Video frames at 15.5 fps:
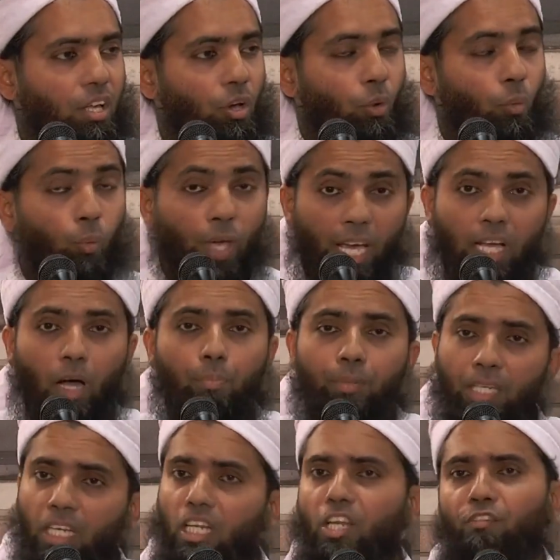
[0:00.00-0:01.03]
wake up
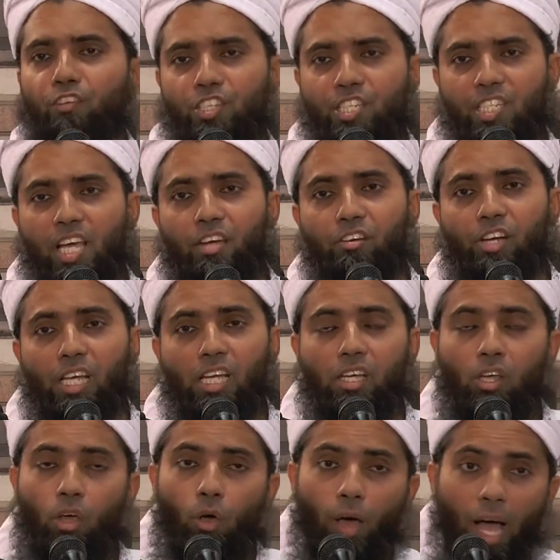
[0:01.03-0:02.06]
early for Sahri,
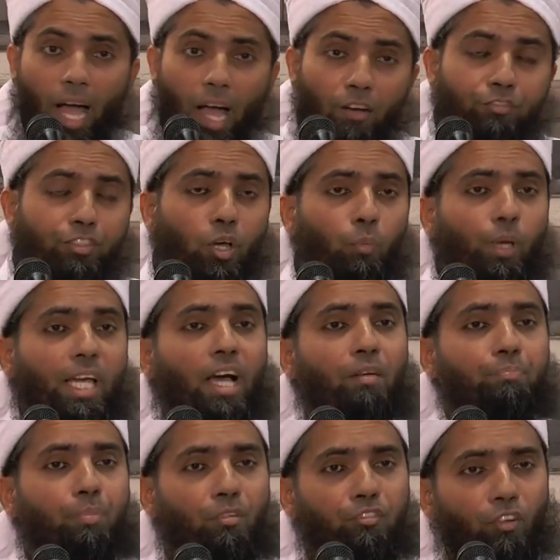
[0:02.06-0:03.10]
after we
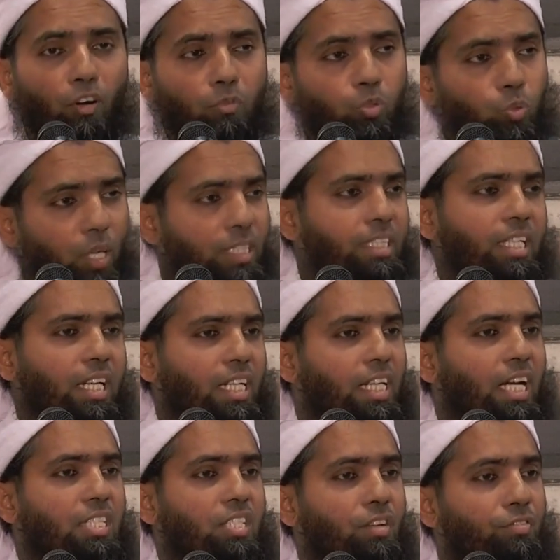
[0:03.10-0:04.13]
have performed 20
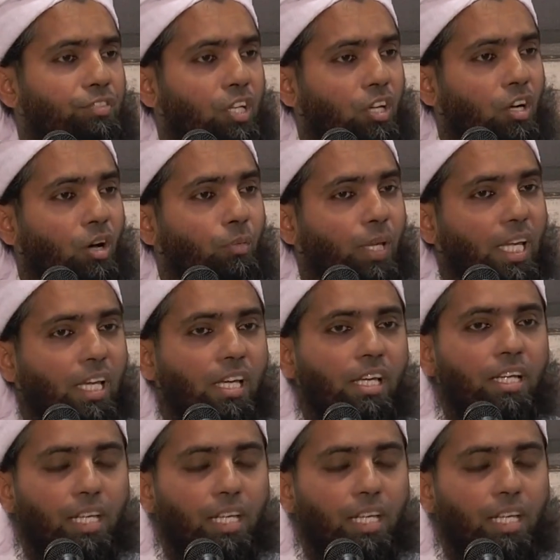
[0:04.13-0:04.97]
rakats of Taraweeh,